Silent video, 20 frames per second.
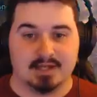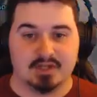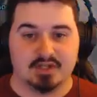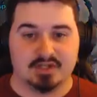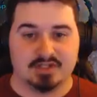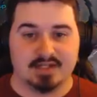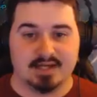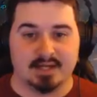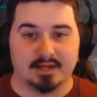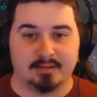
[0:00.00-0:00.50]
And
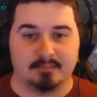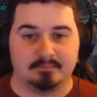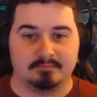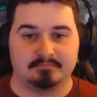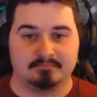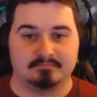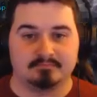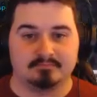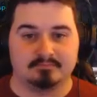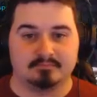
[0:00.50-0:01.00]
she's dead.
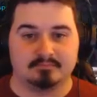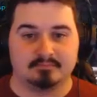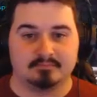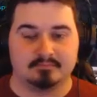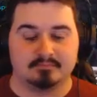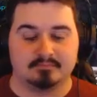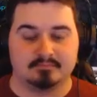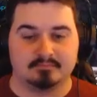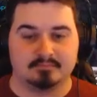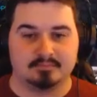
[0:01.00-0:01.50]

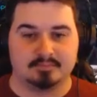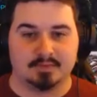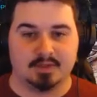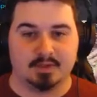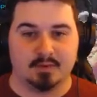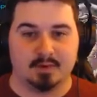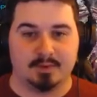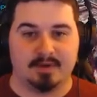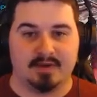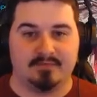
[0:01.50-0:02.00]

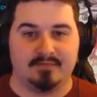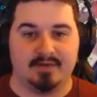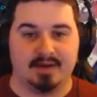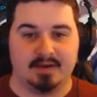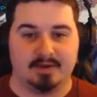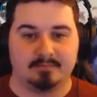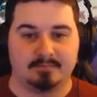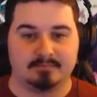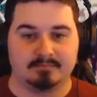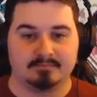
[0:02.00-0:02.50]
You want to pick a
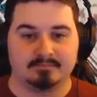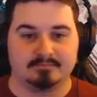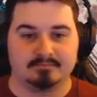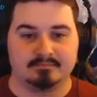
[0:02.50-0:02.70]
fight?